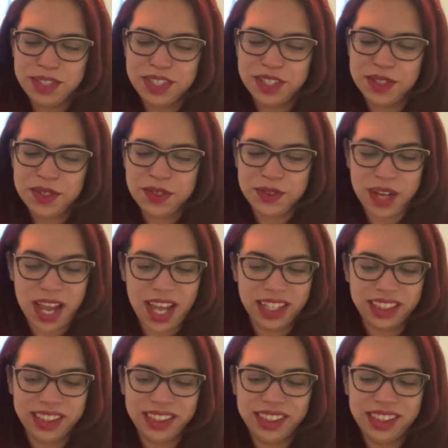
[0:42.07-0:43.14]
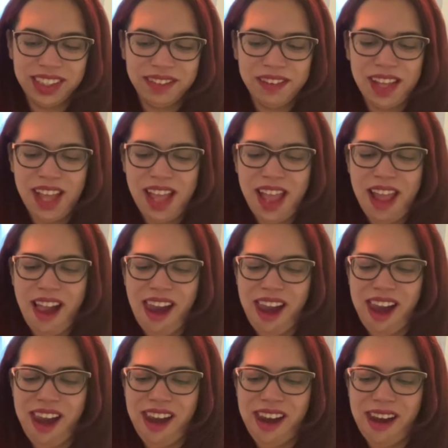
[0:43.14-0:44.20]
distracted.
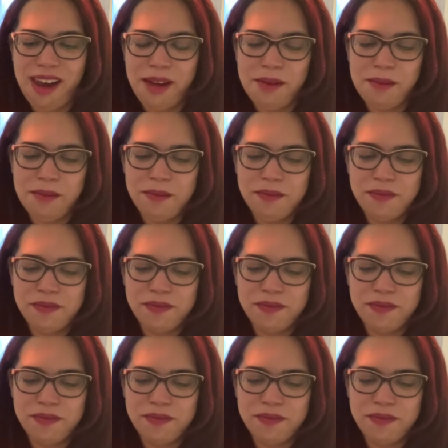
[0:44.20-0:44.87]
Um.